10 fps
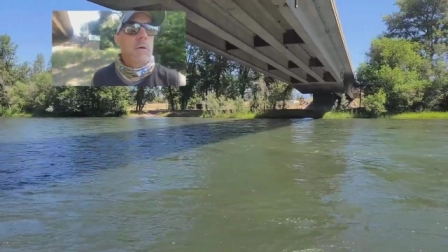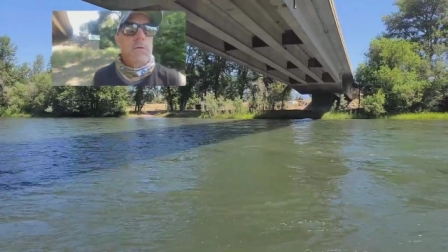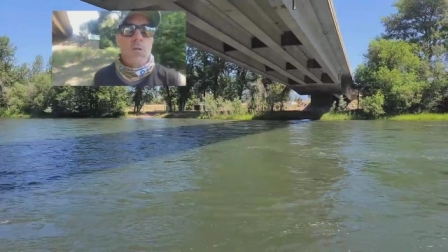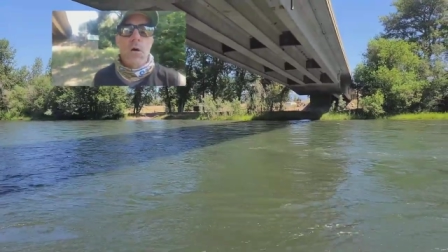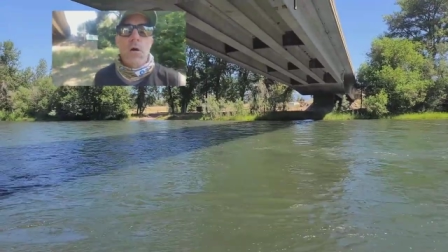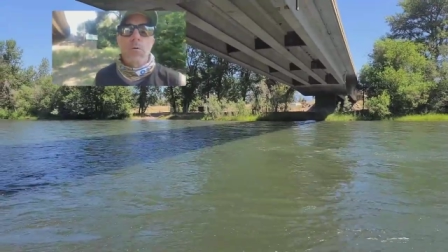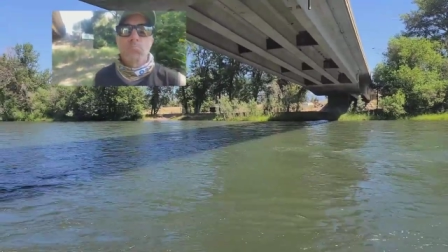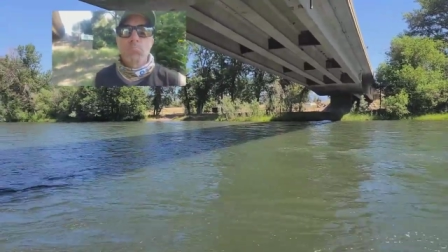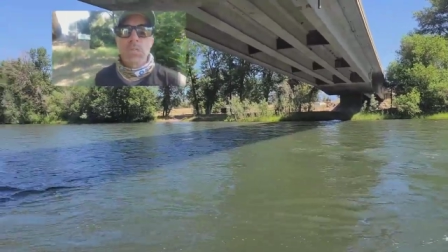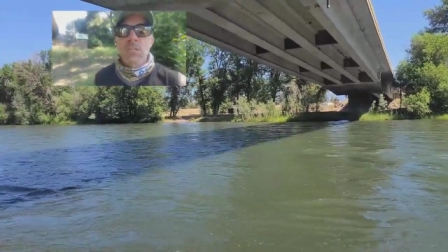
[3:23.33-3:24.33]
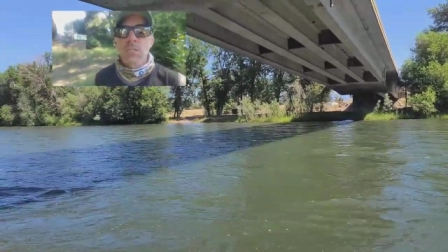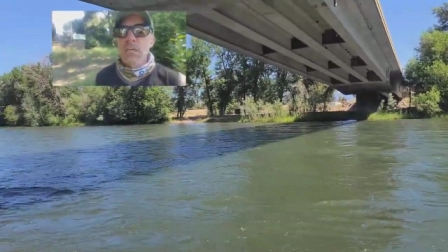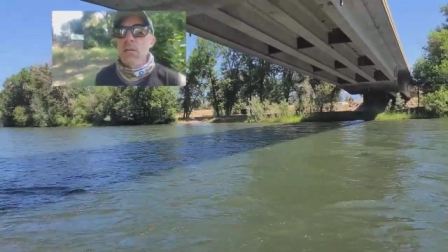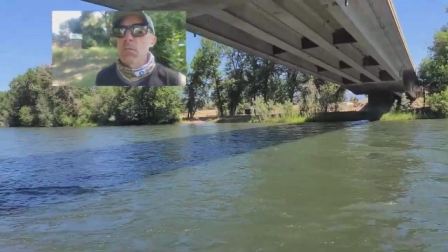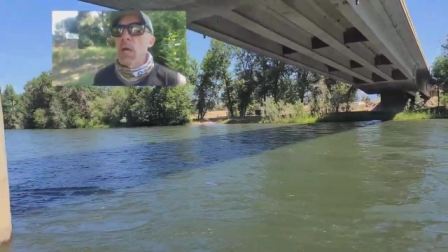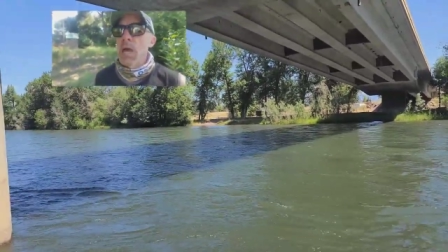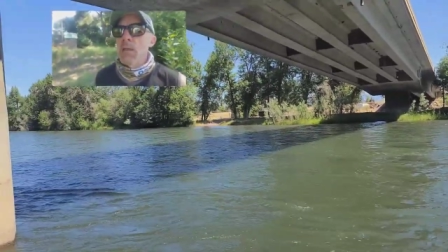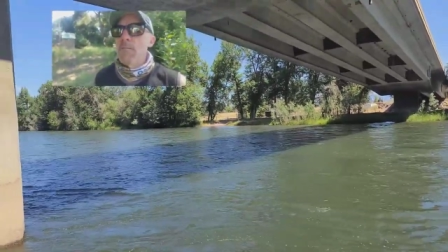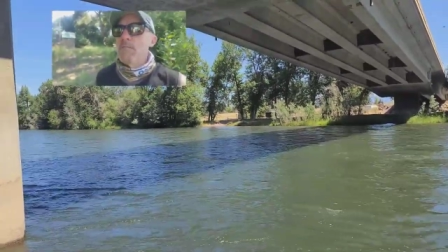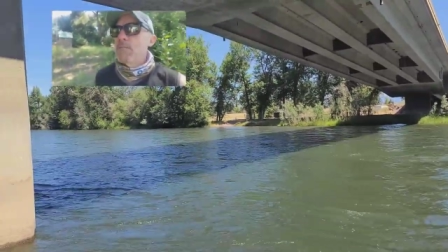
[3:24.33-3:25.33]
So it's still
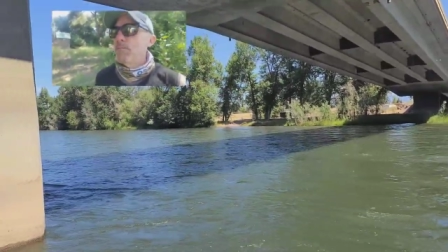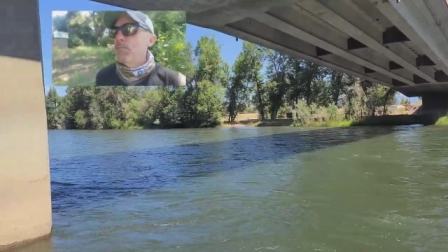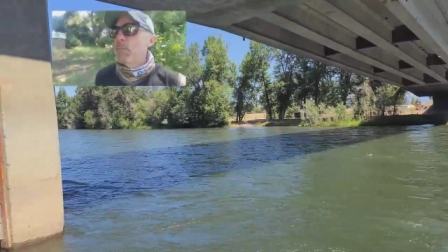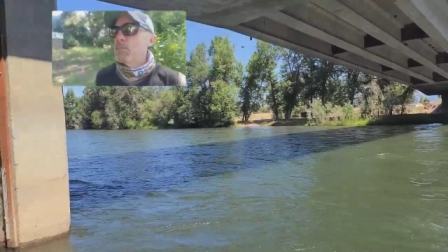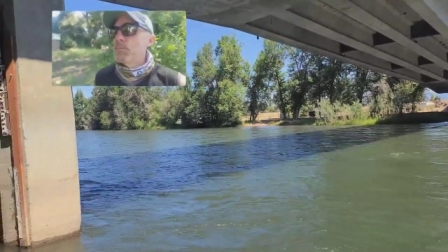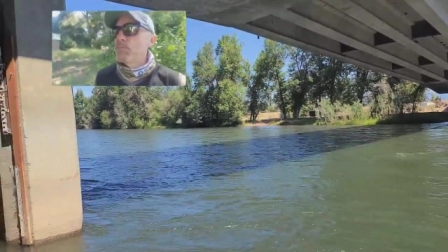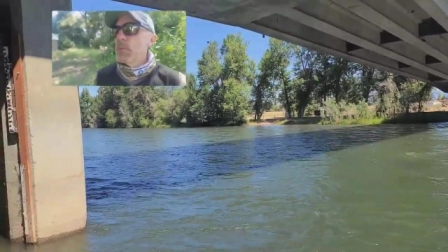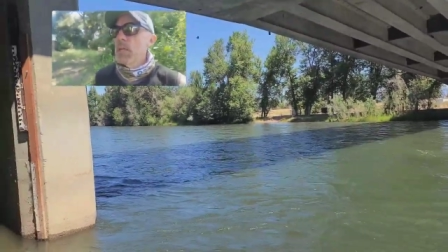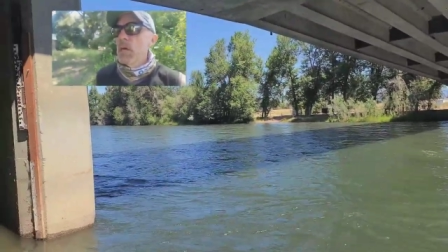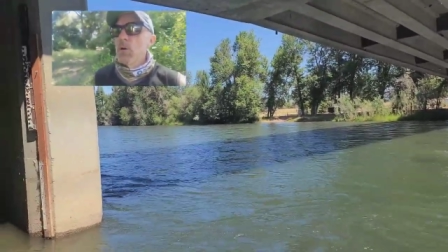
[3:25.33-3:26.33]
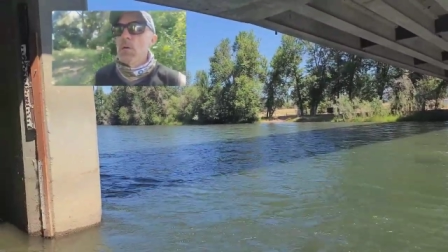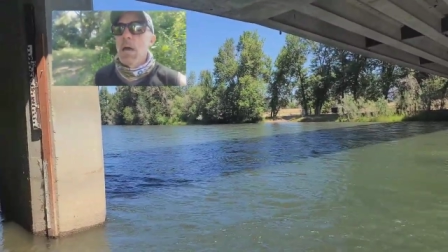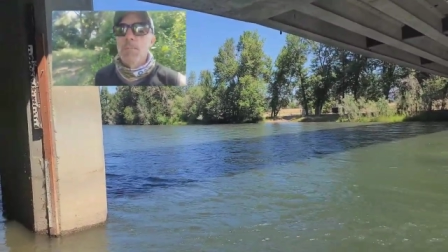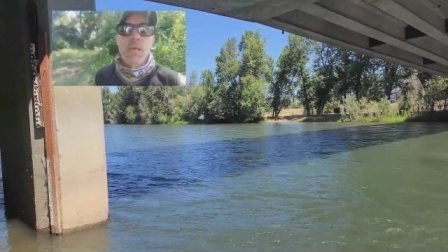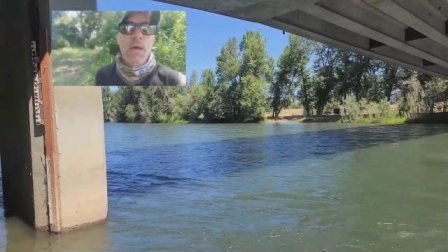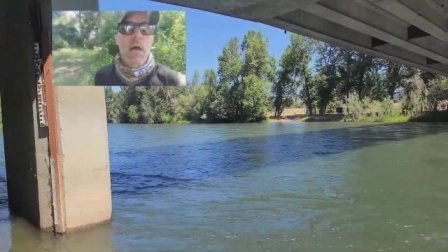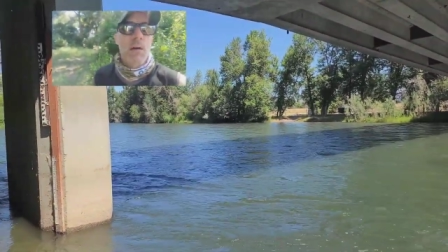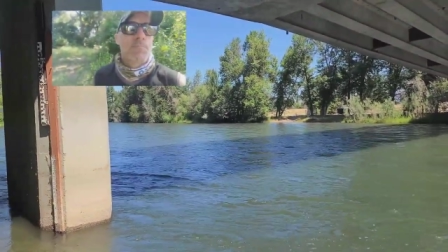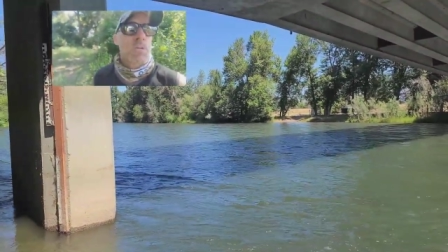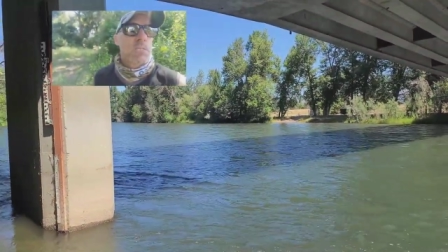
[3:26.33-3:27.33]
kind of, you know, coming
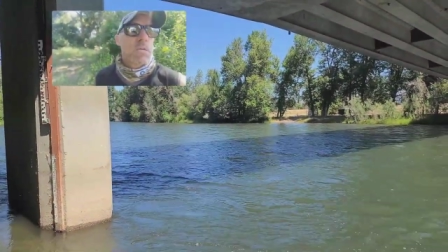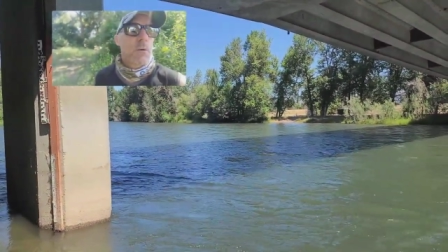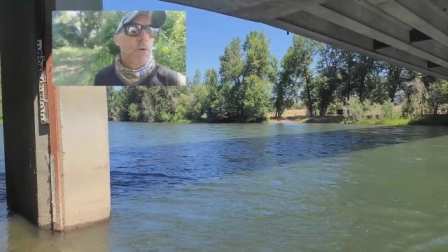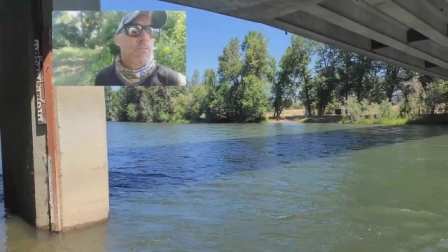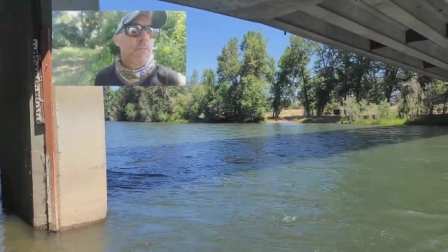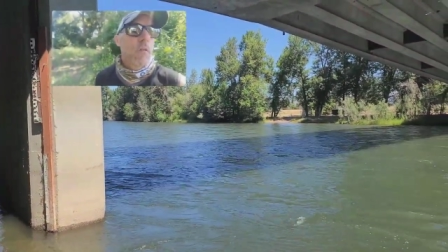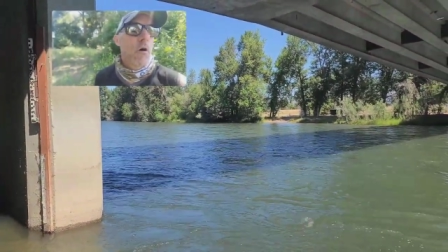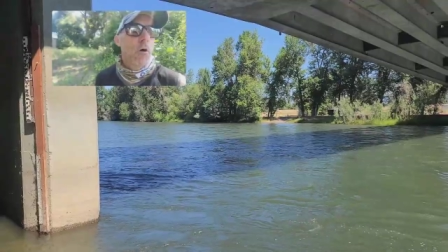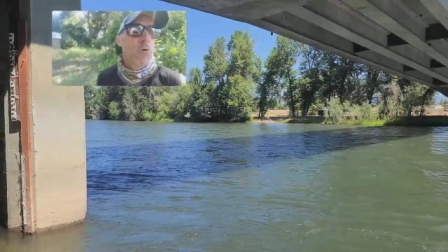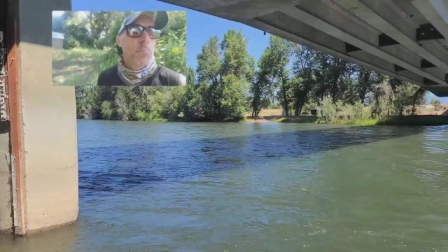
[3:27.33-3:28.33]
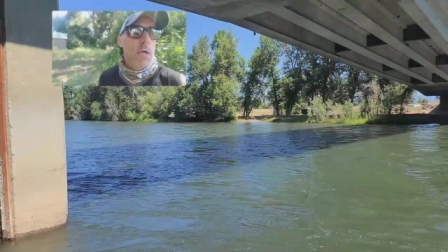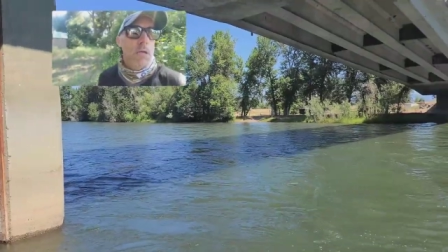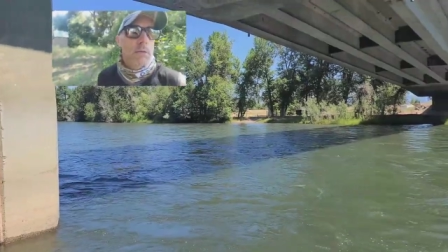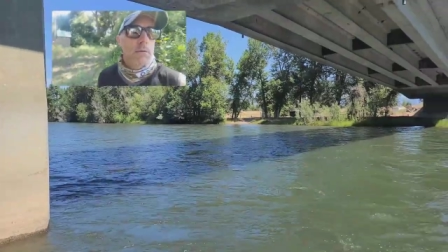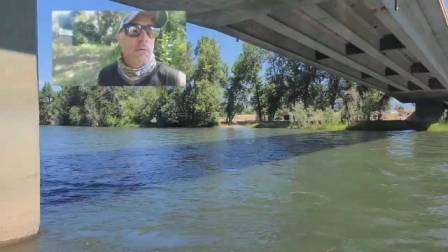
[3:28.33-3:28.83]
up to summer flow, but